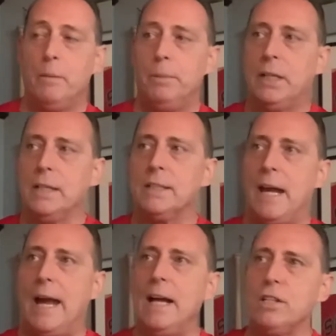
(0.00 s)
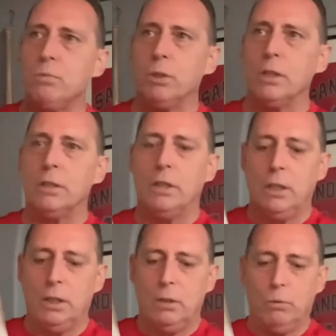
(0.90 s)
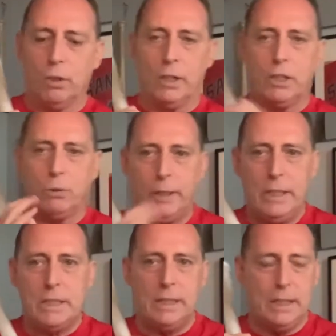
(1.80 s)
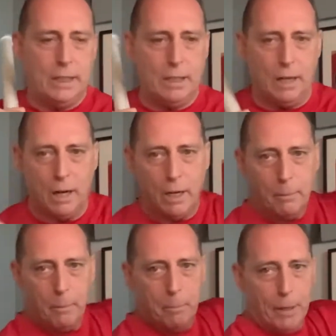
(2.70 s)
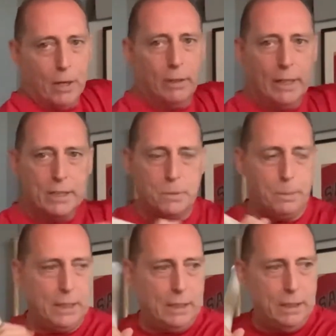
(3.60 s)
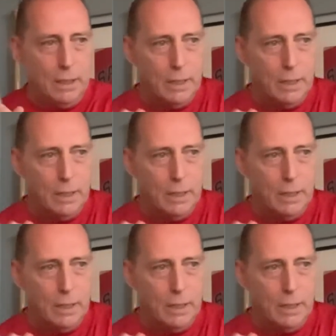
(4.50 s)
Because as we're increasing our barrel head speed